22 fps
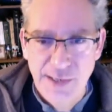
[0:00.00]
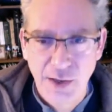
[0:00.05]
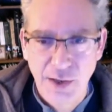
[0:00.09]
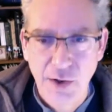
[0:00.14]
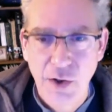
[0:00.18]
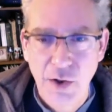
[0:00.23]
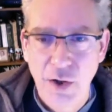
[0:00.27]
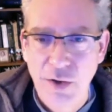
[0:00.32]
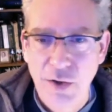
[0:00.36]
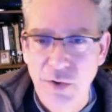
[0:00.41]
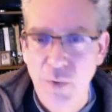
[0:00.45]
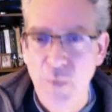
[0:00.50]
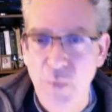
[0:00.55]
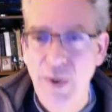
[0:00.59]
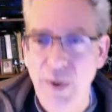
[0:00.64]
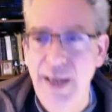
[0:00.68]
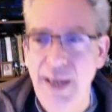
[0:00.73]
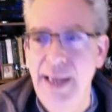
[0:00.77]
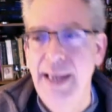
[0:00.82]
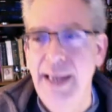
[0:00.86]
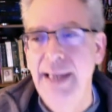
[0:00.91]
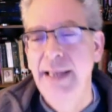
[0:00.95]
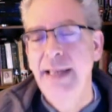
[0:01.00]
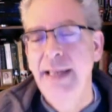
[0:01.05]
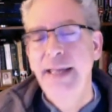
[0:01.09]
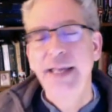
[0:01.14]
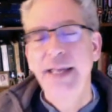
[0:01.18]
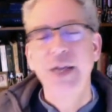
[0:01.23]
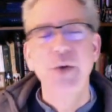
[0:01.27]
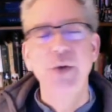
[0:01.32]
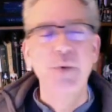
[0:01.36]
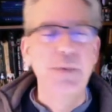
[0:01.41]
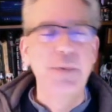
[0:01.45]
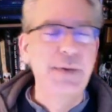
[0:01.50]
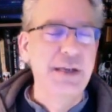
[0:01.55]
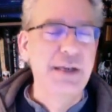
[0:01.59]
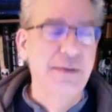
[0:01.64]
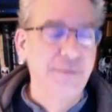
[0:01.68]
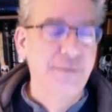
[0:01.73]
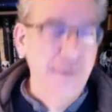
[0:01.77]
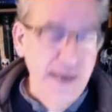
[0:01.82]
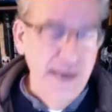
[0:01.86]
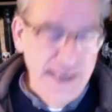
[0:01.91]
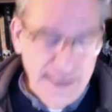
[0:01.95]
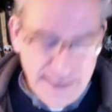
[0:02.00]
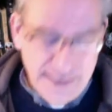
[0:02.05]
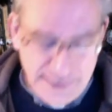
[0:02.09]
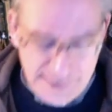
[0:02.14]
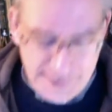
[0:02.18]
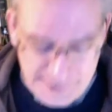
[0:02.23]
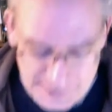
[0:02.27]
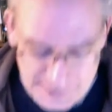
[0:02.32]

along the way. He would be invited to stay